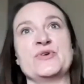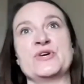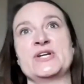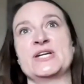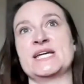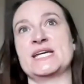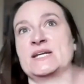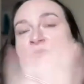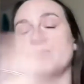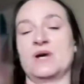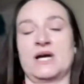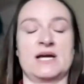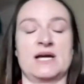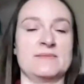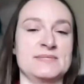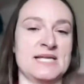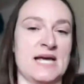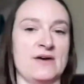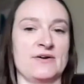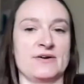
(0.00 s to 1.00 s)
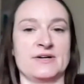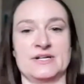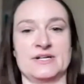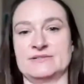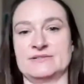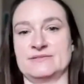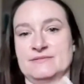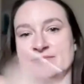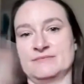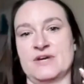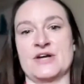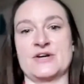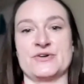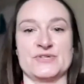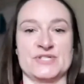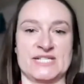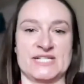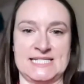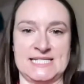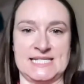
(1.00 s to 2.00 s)
what you put in and what comes out are
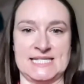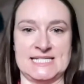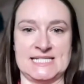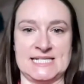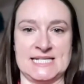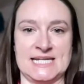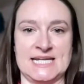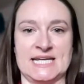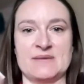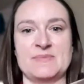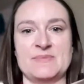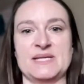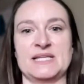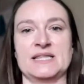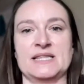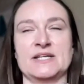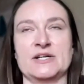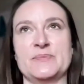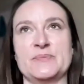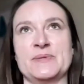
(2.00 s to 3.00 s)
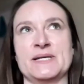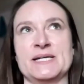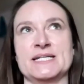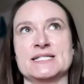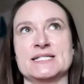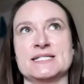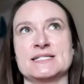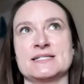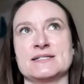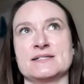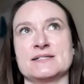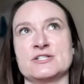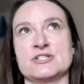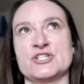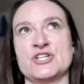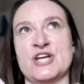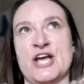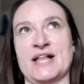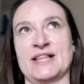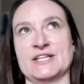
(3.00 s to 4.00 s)
not always consistent. It can be a little bit
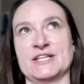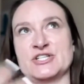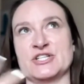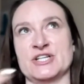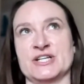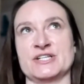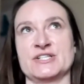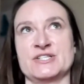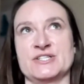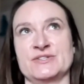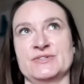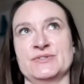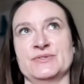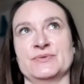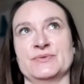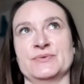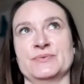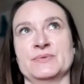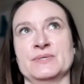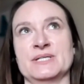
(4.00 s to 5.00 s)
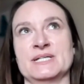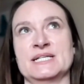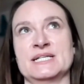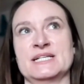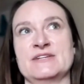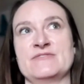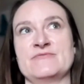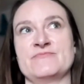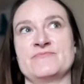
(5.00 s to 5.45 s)
challenging to